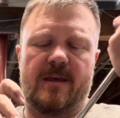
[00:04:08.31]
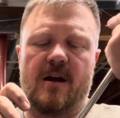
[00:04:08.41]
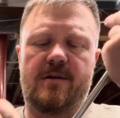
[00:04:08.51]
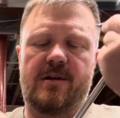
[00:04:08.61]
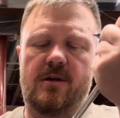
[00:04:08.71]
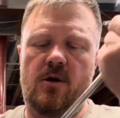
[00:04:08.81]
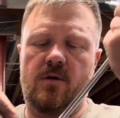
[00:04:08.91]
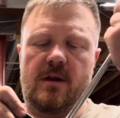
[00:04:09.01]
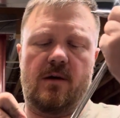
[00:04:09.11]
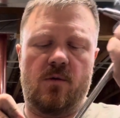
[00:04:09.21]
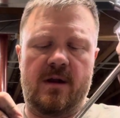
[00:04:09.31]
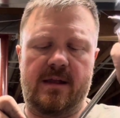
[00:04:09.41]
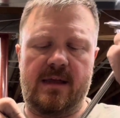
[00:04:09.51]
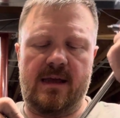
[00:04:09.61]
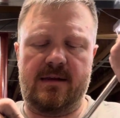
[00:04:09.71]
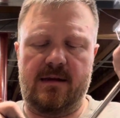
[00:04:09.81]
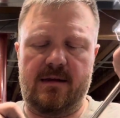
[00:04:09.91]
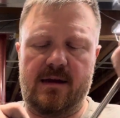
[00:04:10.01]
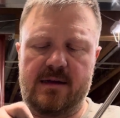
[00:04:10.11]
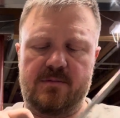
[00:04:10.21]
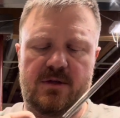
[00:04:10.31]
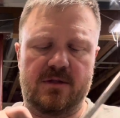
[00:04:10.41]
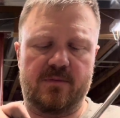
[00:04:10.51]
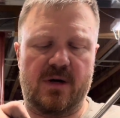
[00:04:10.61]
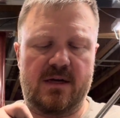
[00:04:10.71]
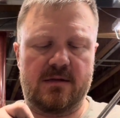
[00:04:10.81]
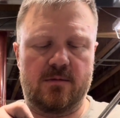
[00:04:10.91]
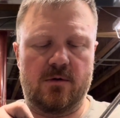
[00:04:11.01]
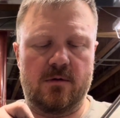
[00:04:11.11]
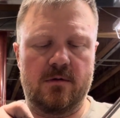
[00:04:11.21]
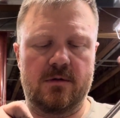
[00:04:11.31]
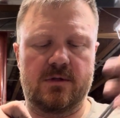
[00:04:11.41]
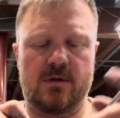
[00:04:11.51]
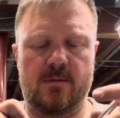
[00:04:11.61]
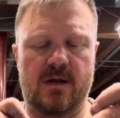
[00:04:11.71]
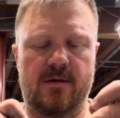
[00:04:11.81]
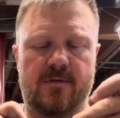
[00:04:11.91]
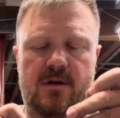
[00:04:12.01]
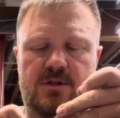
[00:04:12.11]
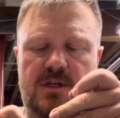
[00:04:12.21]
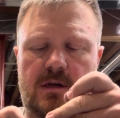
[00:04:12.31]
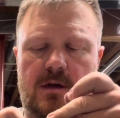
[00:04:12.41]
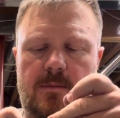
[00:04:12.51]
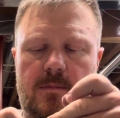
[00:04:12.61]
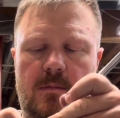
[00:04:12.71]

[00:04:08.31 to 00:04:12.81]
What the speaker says: I already know that I want it canted as much as possible, so I'm not even going to jig it up.